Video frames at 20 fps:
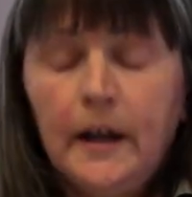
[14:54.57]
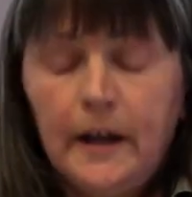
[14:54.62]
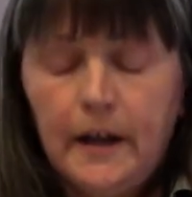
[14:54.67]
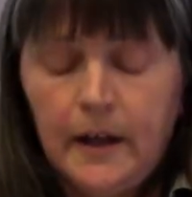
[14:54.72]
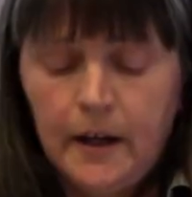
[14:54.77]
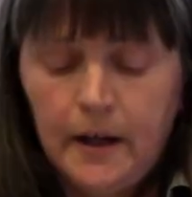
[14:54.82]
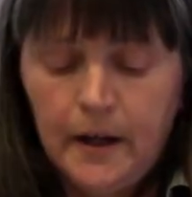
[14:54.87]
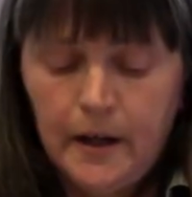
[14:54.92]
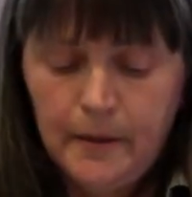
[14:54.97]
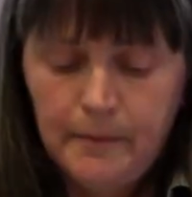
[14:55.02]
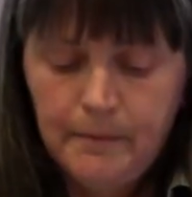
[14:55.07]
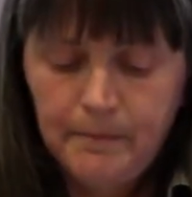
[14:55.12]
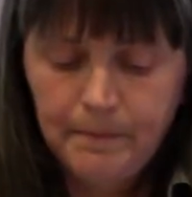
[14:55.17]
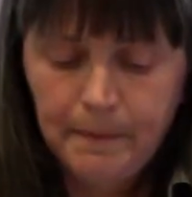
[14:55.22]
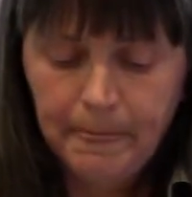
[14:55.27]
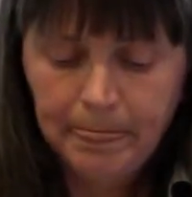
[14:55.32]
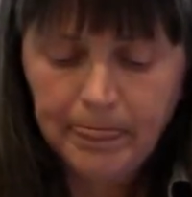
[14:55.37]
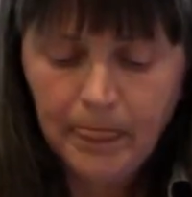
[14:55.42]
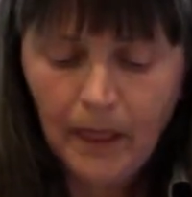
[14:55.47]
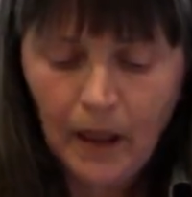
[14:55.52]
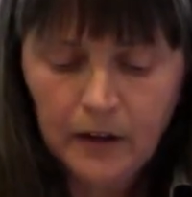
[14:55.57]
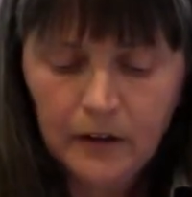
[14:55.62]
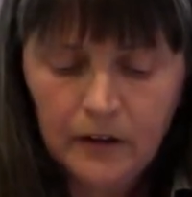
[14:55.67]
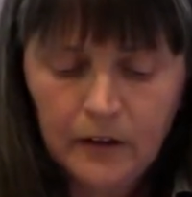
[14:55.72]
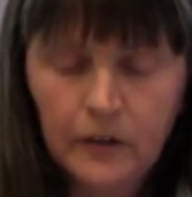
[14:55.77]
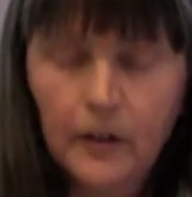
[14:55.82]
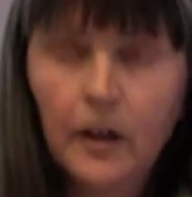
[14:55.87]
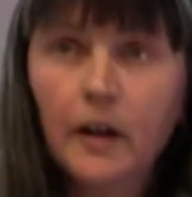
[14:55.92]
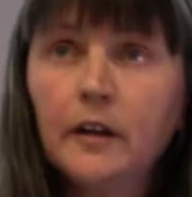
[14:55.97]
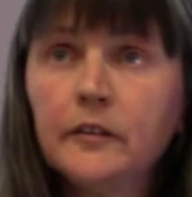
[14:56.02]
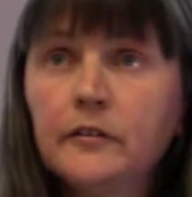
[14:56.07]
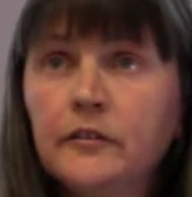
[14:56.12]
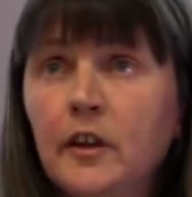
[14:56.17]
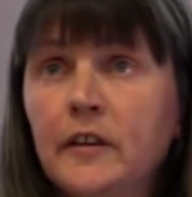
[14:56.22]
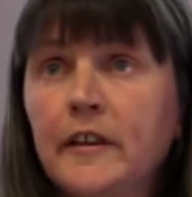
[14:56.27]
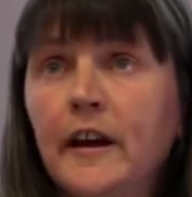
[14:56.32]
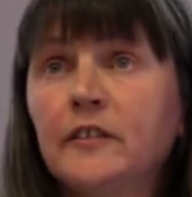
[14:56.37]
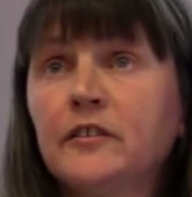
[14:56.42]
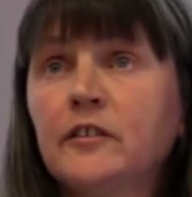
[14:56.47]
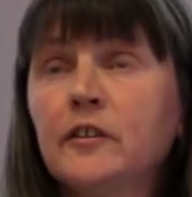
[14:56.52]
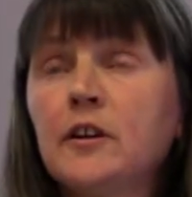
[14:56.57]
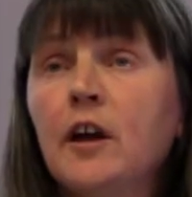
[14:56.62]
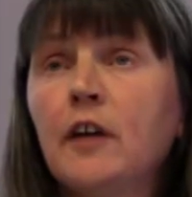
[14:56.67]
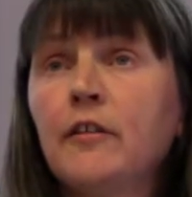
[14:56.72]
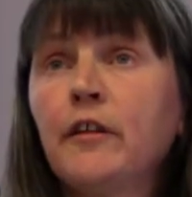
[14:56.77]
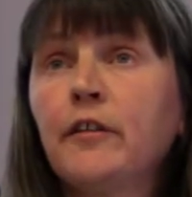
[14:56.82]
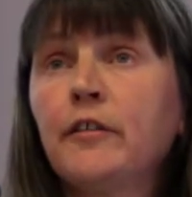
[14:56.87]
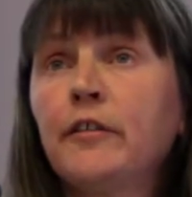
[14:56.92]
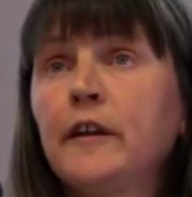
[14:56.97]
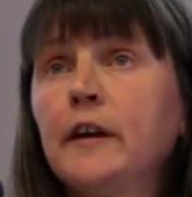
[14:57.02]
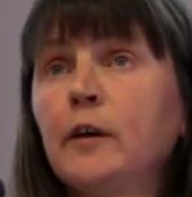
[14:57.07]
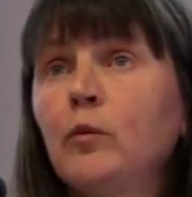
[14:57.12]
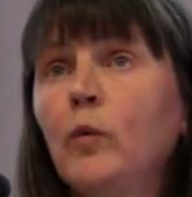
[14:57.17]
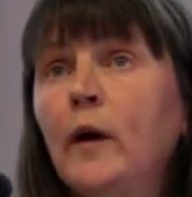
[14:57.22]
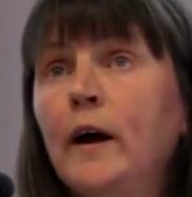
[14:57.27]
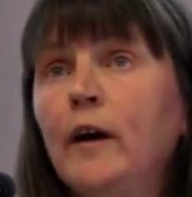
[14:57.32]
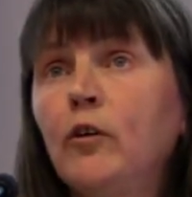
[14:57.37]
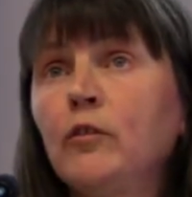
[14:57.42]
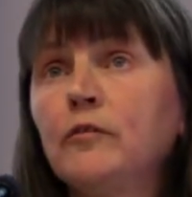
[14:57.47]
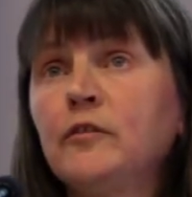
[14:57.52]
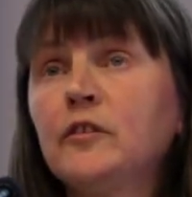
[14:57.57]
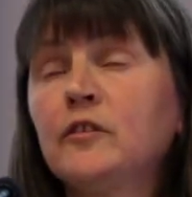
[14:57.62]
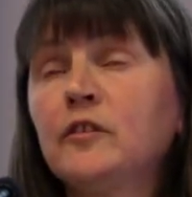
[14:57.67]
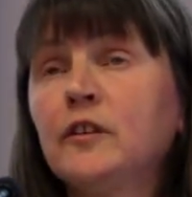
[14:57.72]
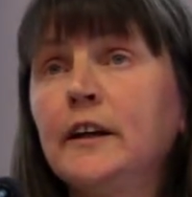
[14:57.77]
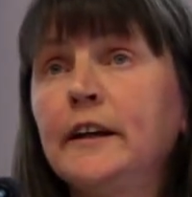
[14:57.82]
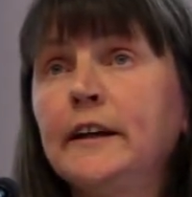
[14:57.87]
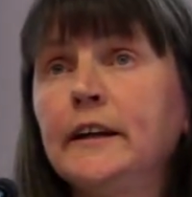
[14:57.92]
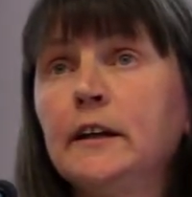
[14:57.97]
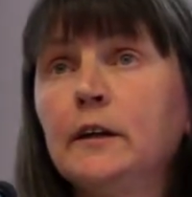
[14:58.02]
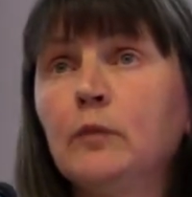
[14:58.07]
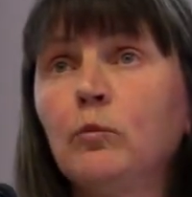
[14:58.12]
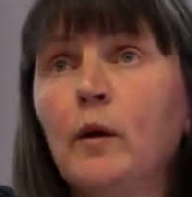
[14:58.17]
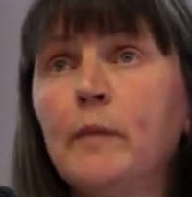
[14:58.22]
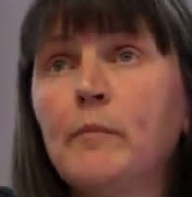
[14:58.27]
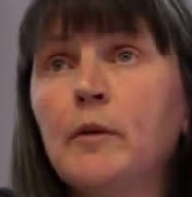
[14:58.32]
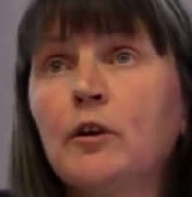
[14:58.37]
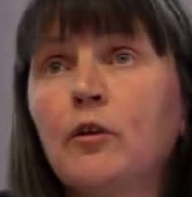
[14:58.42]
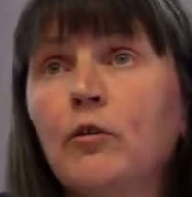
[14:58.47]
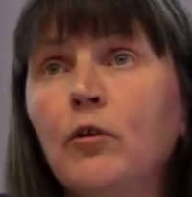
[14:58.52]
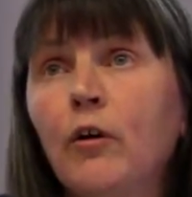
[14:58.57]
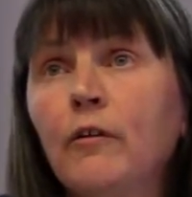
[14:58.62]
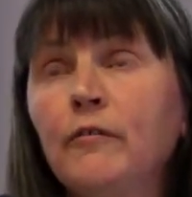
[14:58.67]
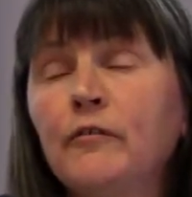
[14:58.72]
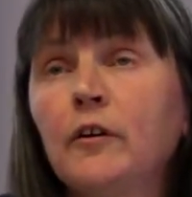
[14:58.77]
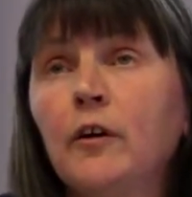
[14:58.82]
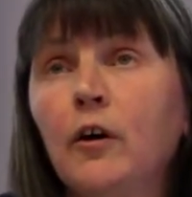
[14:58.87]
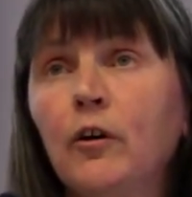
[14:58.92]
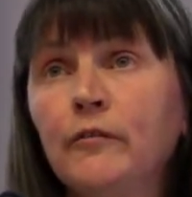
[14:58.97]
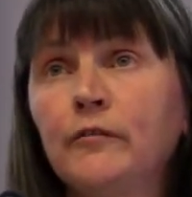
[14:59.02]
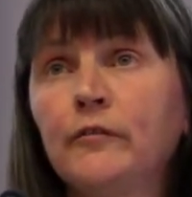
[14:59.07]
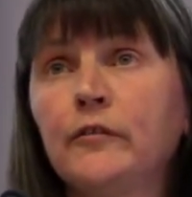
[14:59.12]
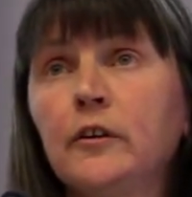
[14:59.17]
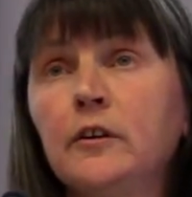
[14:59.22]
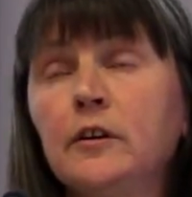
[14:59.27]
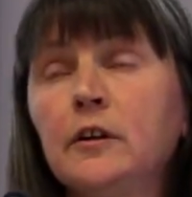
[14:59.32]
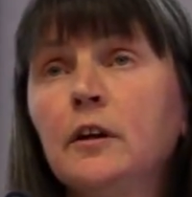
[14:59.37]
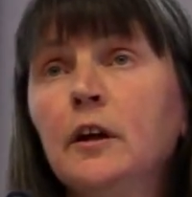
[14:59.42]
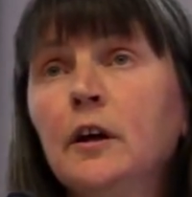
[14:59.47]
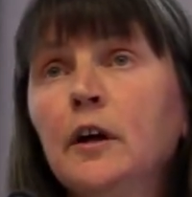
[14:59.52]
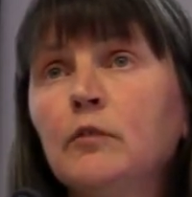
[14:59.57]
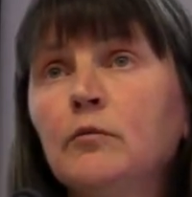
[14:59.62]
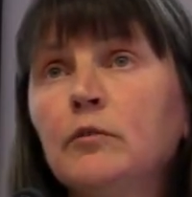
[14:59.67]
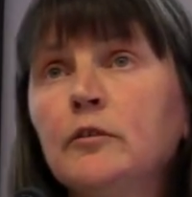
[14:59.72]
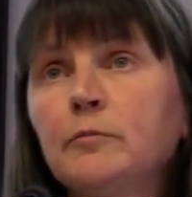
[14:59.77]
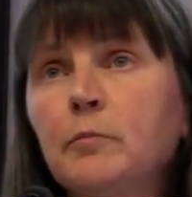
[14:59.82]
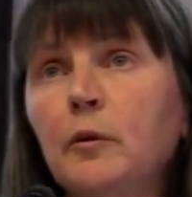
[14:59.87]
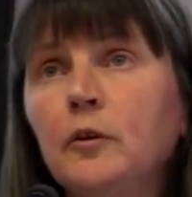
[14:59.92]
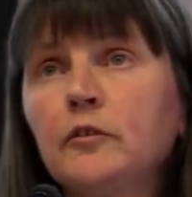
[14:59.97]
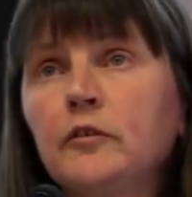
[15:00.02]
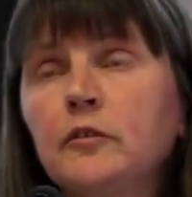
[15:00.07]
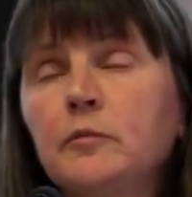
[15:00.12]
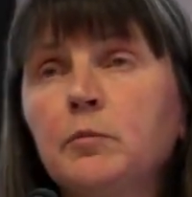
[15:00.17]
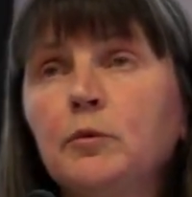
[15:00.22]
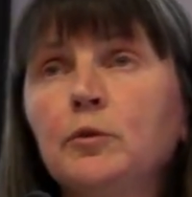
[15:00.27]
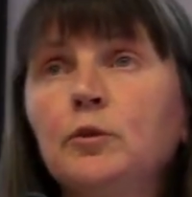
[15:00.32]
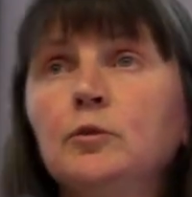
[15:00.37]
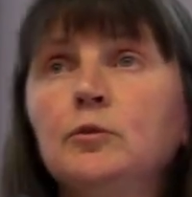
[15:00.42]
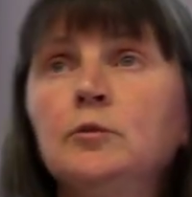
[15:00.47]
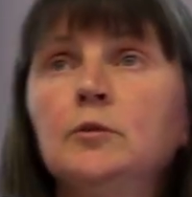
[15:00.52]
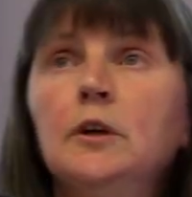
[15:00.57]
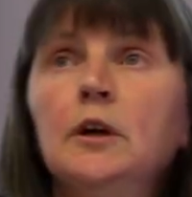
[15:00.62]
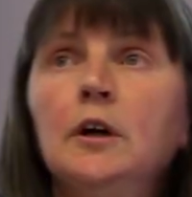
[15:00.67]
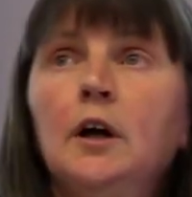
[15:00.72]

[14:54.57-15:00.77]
So that's another thing where obviously women are often responsible